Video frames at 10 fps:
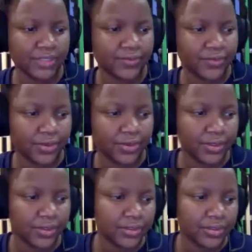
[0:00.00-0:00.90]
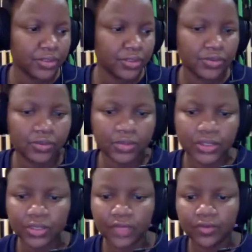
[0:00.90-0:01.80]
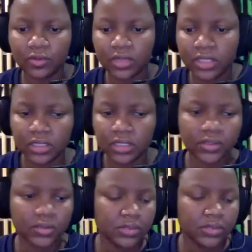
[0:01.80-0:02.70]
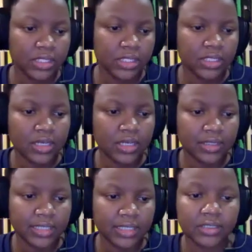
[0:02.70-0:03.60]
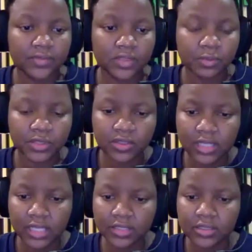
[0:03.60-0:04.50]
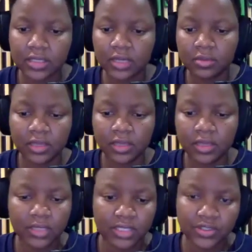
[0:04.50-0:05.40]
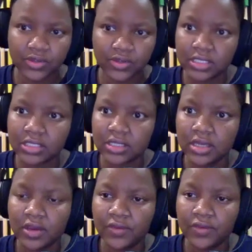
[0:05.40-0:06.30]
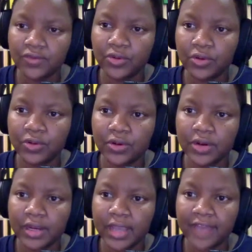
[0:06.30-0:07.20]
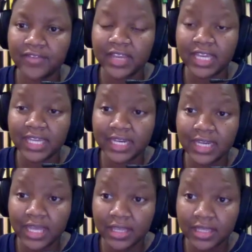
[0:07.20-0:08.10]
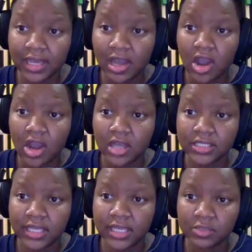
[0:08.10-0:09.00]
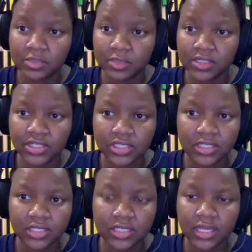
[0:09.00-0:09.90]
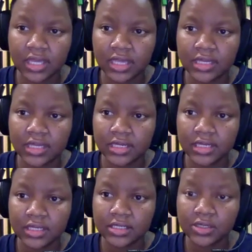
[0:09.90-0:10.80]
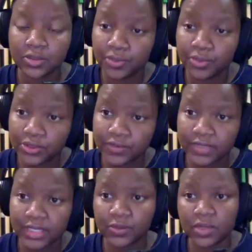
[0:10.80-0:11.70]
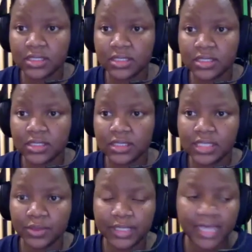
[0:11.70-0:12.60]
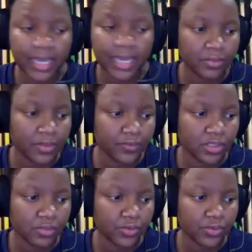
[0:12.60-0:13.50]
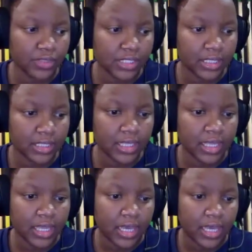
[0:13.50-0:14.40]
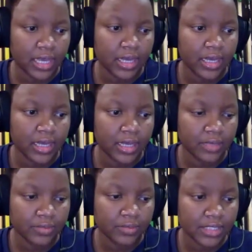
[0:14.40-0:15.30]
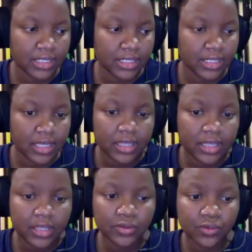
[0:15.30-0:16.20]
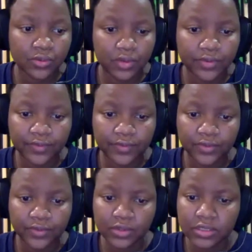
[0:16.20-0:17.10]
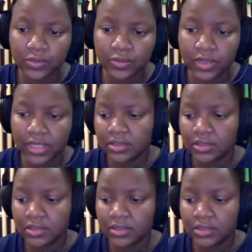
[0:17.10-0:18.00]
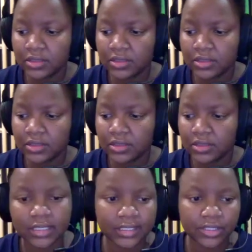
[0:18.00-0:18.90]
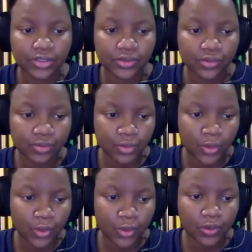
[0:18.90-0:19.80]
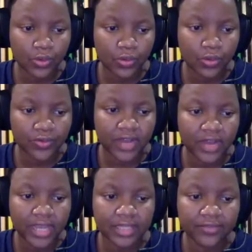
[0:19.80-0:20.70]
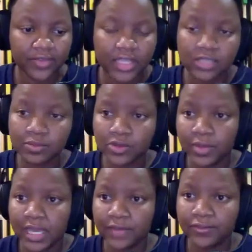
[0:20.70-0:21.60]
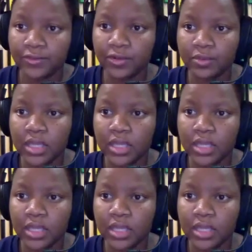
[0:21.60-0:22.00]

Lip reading: Federico. Thank you so much to everyone that has tuned in. I'd like to give a special thanks to the Namibia Media Trust for having yet another Ask the Expert session, and in support of that as well, the DW Akademie for supporting NMT. Thank you to all of our viewers, whether it be on Zoom call or via the Facebook platform.